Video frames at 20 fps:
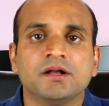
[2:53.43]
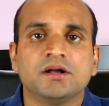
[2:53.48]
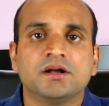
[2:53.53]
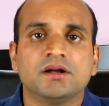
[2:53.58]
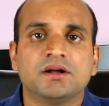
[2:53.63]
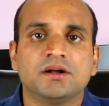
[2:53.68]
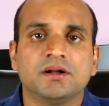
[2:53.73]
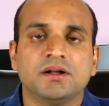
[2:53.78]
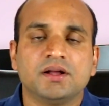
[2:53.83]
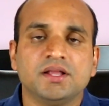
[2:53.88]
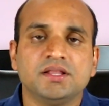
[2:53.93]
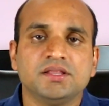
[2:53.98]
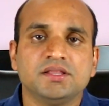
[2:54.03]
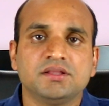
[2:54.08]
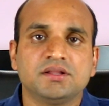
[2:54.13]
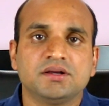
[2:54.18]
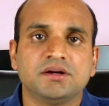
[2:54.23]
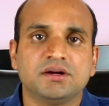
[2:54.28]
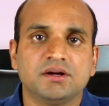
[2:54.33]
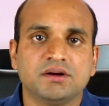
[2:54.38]

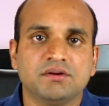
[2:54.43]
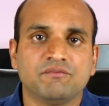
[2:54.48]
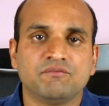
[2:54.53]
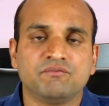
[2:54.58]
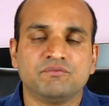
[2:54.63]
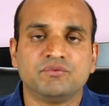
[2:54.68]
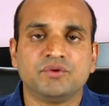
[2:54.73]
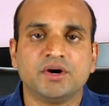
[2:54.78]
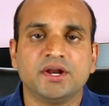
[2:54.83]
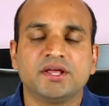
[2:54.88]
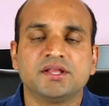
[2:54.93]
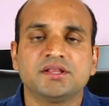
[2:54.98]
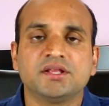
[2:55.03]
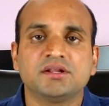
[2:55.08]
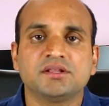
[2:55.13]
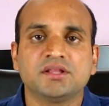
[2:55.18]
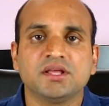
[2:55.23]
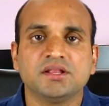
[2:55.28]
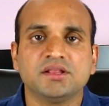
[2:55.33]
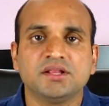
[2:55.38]
One
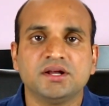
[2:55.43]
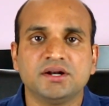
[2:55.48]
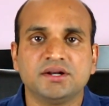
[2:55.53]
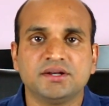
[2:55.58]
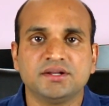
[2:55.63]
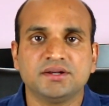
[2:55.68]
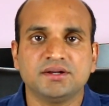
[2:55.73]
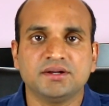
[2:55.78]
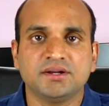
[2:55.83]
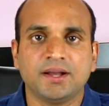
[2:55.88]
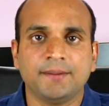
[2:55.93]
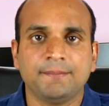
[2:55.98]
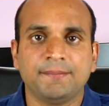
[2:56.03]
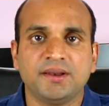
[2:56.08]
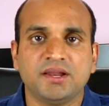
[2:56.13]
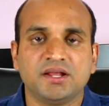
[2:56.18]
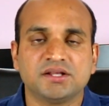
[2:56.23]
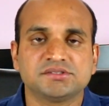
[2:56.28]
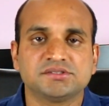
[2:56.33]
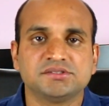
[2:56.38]
other thing that
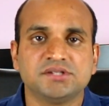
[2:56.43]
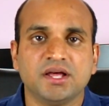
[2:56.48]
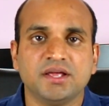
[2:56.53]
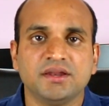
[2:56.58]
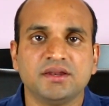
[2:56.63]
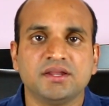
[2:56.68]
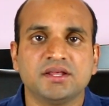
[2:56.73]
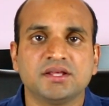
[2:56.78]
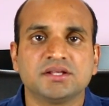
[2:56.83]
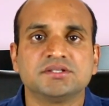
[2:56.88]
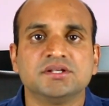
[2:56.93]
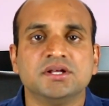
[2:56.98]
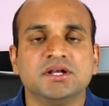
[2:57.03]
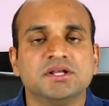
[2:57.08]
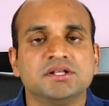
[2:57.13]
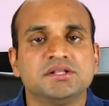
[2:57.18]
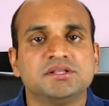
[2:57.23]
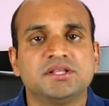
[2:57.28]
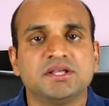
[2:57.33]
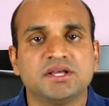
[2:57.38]
Apple has done is
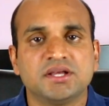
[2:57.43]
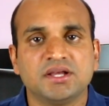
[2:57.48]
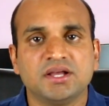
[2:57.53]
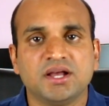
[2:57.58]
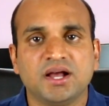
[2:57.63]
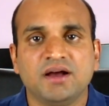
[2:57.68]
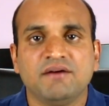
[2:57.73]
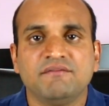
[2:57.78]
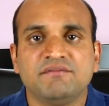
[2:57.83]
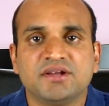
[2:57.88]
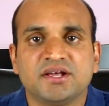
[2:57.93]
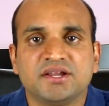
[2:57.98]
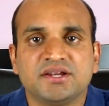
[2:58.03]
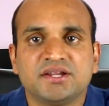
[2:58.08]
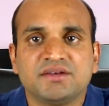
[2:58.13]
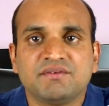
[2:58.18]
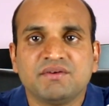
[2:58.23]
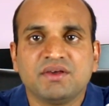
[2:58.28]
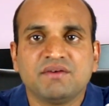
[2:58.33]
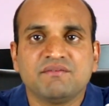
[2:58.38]
they have done
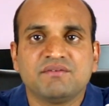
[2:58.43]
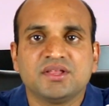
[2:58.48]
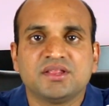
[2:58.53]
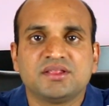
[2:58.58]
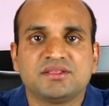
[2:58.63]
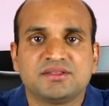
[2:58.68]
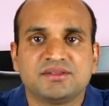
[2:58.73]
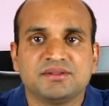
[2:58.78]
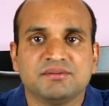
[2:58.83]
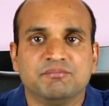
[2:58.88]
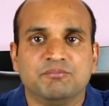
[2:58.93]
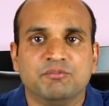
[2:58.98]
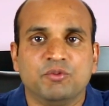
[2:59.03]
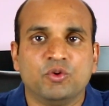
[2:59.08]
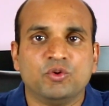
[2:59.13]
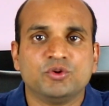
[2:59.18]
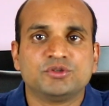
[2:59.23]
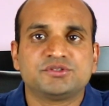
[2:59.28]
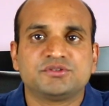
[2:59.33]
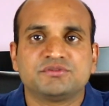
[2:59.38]
away with
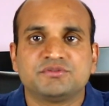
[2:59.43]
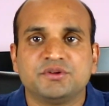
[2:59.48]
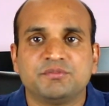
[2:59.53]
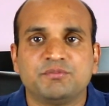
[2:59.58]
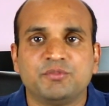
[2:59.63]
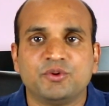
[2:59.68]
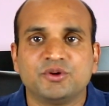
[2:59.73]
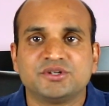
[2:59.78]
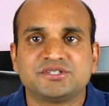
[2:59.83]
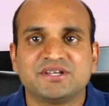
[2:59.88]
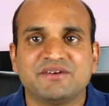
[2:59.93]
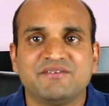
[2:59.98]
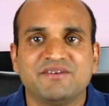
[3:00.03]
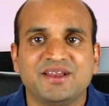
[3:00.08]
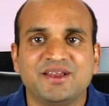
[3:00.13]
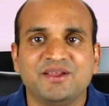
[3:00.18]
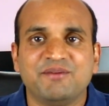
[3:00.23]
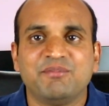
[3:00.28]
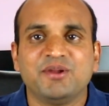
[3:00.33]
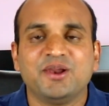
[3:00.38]
most of the ports
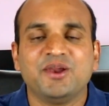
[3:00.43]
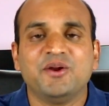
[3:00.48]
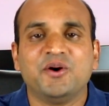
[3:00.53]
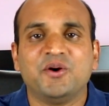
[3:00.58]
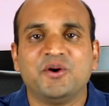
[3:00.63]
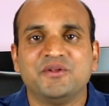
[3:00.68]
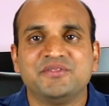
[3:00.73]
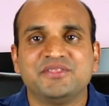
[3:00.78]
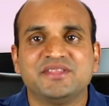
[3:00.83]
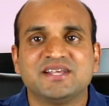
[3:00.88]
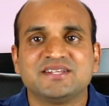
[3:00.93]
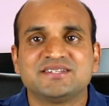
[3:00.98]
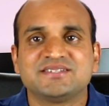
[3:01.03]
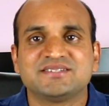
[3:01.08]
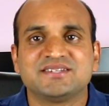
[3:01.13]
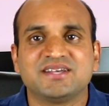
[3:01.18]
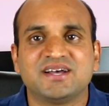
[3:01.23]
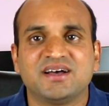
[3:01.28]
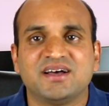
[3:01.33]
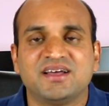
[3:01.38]
available on
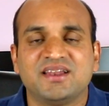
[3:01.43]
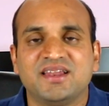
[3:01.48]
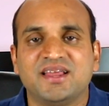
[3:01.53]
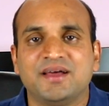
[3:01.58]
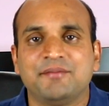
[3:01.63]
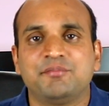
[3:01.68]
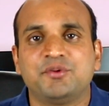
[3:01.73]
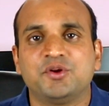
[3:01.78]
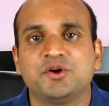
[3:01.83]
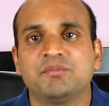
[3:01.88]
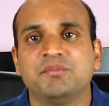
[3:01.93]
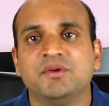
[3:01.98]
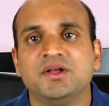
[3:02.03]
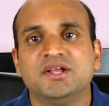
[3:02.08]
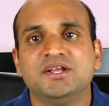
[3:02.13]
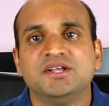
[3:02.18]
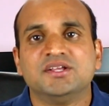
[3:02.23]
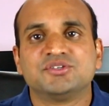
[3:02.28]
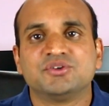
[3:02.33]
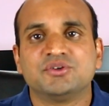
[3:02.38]
this laptop.
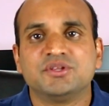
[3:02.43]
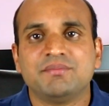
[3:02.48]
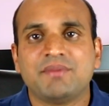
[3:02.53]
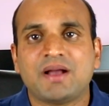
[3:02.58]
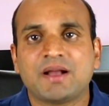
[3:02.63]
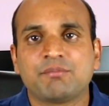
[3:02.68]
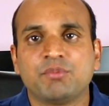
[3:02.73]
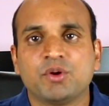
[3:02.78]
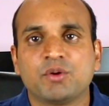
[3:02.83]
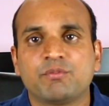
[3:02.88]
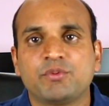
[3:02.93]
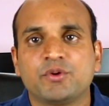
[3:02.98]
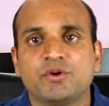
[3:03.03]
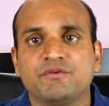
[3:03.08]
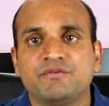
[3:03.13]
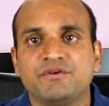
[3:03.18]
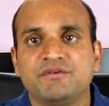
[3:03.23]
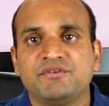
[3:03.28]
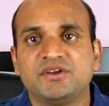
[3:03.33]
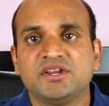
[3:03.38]
So the MacBook
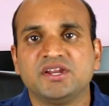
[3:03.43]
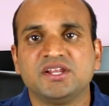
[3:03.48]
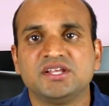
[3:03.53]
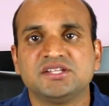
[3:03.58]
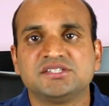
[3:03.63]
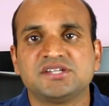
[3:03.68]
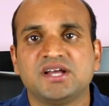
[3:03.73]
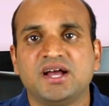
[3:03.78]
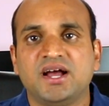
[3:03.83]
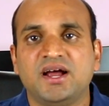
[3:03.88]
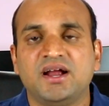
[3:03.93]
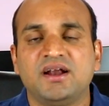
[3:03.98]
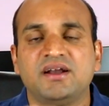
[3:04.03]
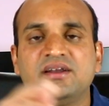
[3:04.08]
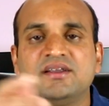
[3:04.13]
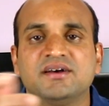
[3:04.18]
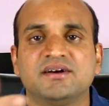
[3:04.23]
Pro 15-inch had